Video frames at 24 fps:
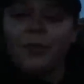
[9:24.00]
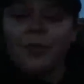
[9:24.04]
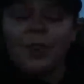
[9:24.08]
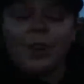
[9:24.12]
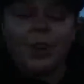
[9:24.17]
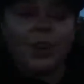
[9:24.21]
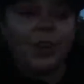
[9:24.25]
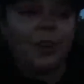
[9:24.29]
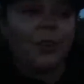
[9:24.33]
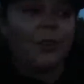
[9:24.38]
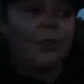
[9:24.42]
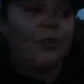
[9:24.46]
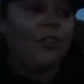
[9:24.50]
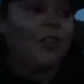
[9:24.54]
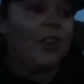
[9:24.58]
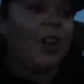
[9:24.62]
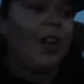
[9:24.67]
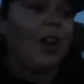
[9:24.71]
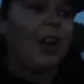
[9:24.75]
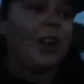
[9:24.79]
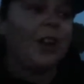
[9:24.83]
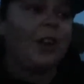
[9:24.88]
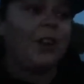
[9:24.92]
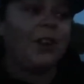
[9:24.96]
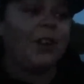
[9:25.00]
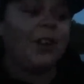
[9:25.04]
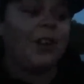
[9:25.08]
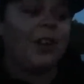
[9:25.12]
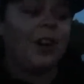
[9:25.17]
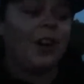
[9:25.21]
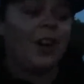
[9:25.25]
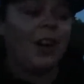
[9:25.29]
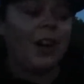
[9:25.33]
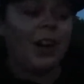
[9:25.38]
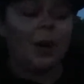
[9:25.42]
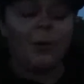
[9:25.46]
videos. And uh,
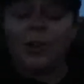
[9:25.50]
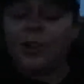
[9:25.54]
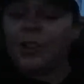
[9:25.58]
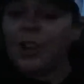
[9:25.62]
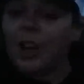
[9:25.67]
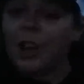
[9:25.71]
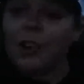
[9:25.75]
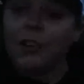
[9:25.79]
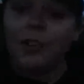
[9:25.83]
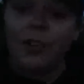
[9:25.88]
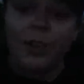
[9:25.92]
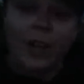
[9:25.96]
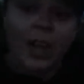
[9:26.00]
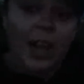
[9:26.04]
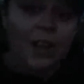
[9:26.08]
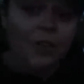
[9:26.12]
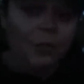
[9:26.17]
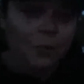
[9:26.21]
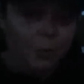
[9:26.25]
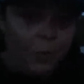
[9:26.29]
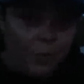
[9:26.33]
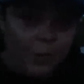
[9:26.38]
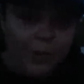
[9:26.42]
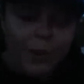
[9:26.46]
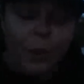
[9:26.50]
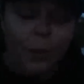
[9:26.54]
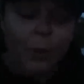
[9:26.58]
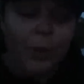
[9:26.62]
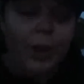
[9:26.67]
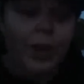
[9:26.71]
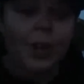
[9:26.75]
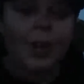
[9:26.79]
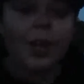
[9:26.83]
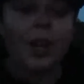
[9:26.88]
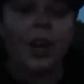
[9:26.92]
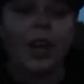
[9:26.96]
I want to talk to you guys really
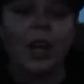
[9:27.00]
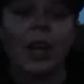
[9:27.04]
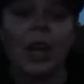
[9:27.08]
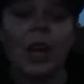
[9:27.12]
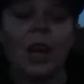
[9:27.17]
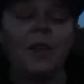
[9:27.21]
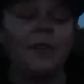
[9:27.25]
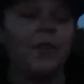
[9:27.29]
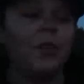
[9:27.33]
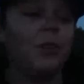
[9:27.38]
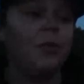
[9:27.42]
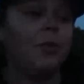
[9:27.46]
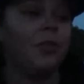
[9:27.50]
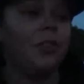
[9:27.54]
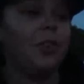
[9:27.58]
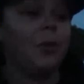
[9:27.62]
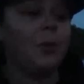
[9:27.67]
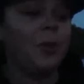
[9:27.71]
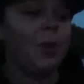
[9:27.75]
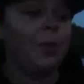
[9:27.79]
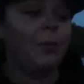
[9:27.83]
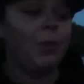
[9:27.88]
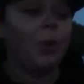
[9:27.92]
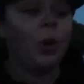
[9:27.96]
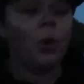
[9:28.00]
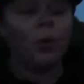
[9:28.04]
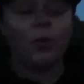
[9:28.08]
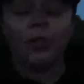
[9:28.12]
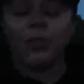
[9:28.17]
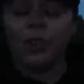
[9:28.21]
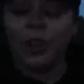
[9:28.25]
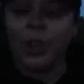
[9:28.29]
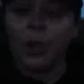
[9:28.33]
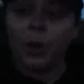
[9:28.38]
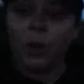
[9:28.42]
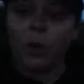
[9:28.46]
quick. I haven't really been
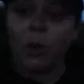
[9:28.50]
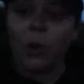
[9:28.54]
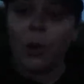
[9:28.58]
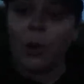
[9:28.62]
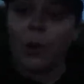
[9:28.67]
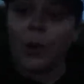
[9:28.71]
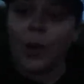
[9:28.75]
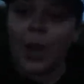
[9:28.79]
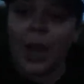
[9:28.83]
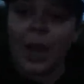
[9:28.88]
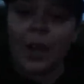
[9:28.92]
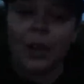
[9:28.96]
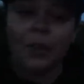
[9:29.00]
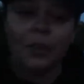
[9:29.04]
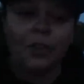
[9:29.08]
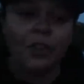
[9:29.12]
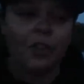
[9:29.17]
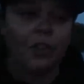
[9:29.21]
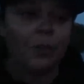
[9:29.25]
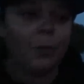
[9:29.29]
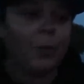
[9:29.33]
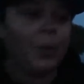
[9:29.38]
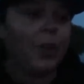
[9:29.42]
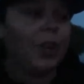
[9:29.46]
posting a whole lot just